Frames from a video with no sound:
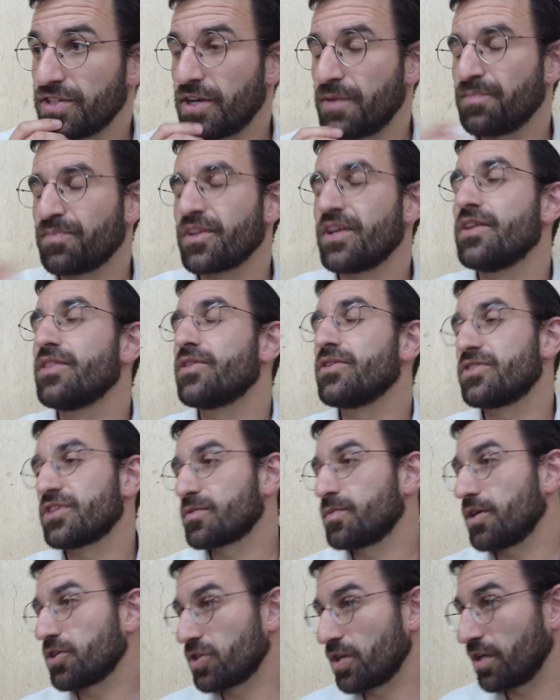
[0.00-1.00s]
an
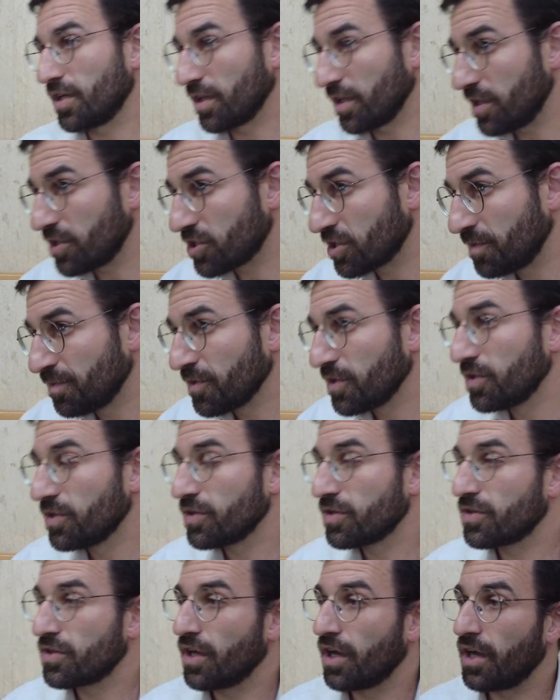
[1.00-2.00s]
expression in English,
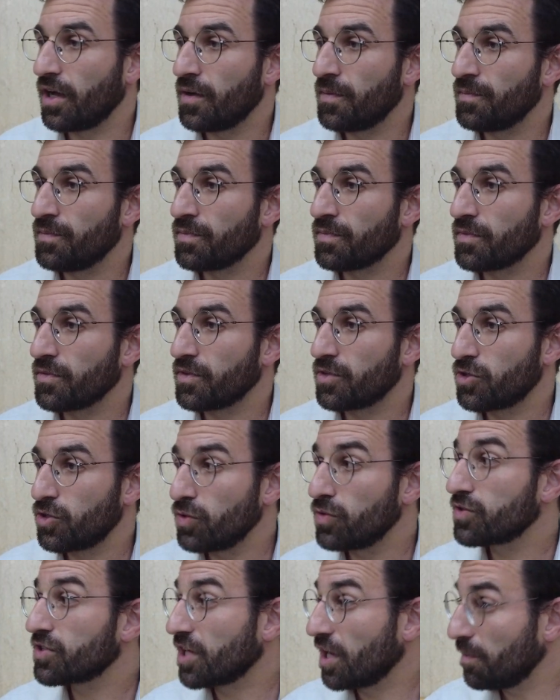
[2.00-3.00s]
2
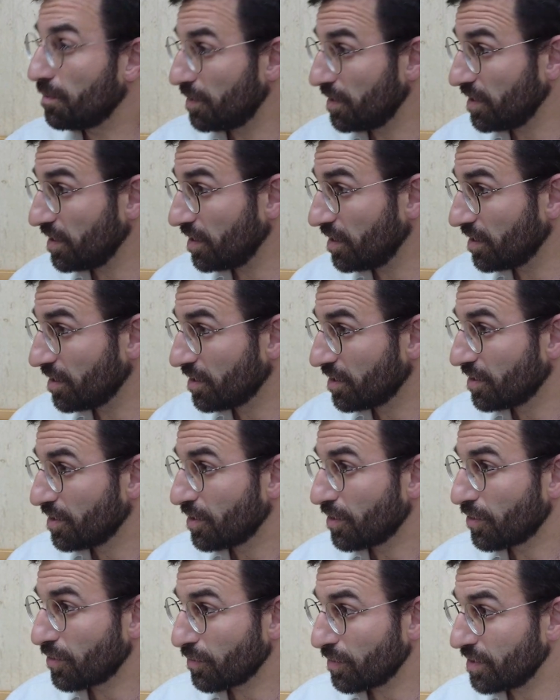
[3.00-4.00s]
is company,
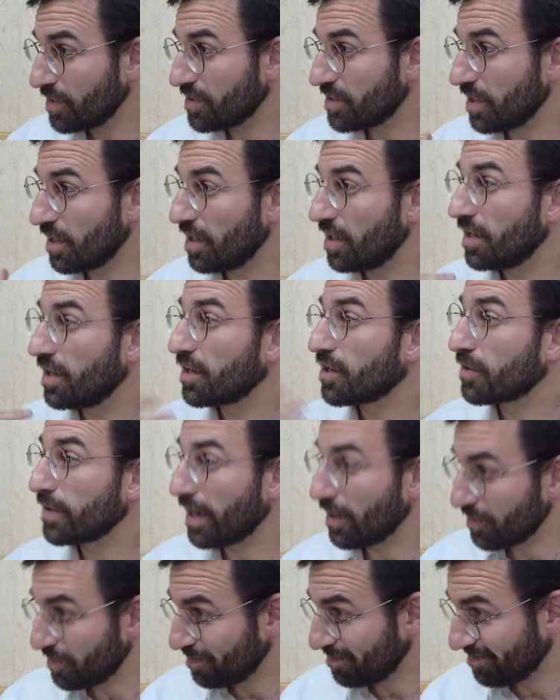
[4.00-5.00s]
3 is a
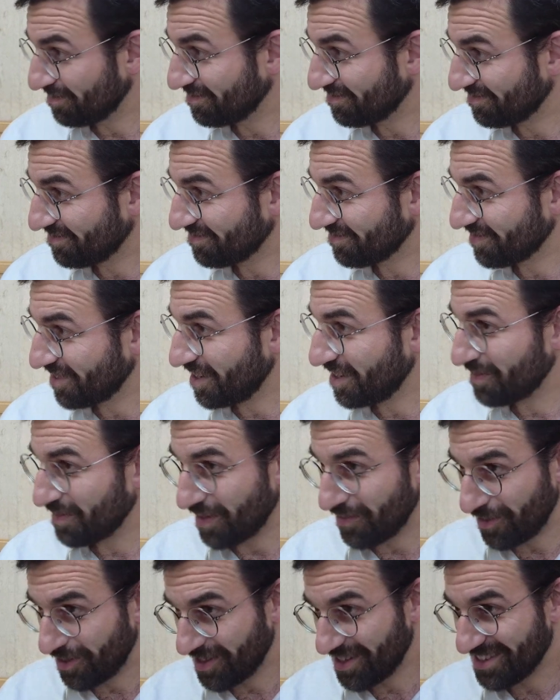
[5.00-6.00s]
crowd. Okay. You
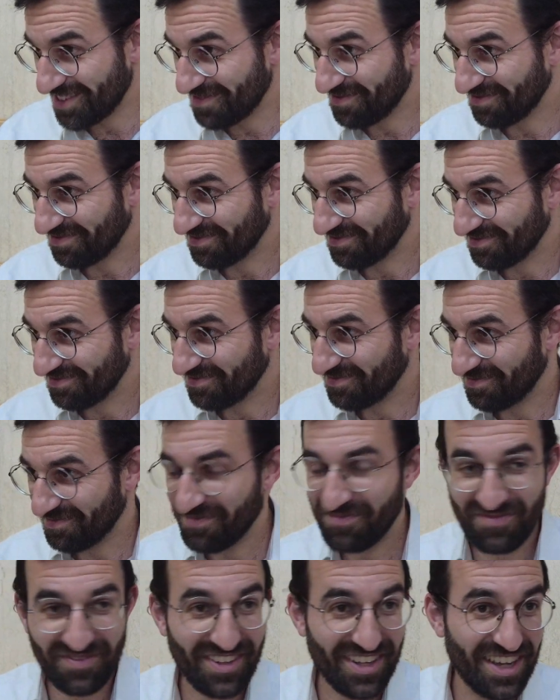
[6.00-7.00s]
ever heard this?
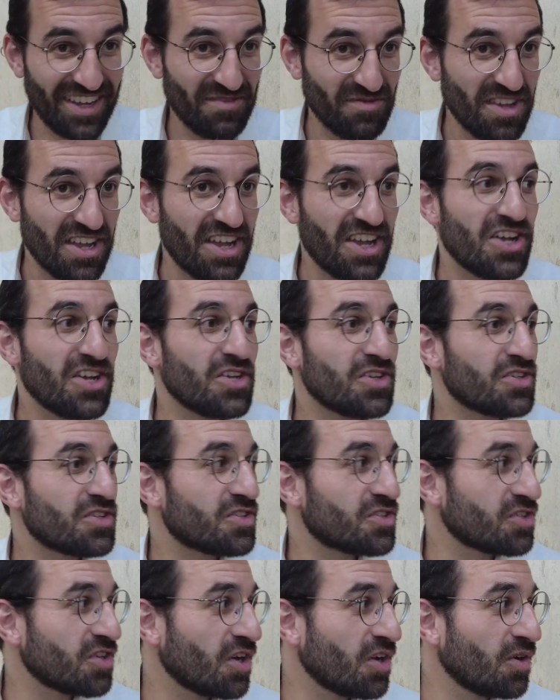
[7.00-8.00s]
Okay.
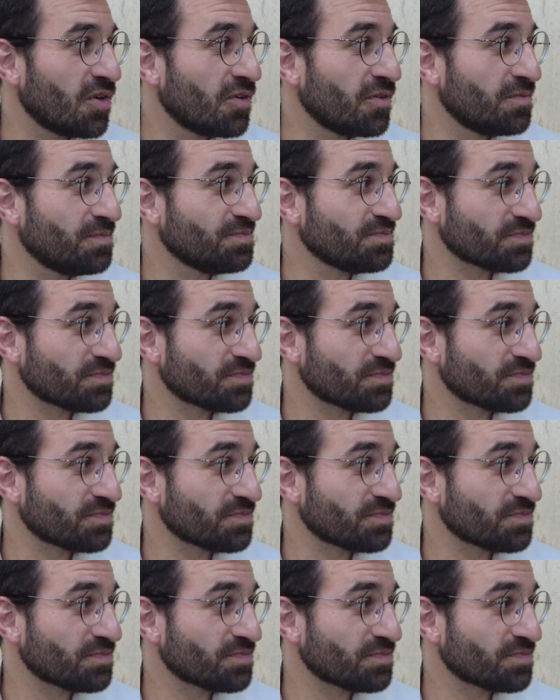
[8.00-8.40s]
So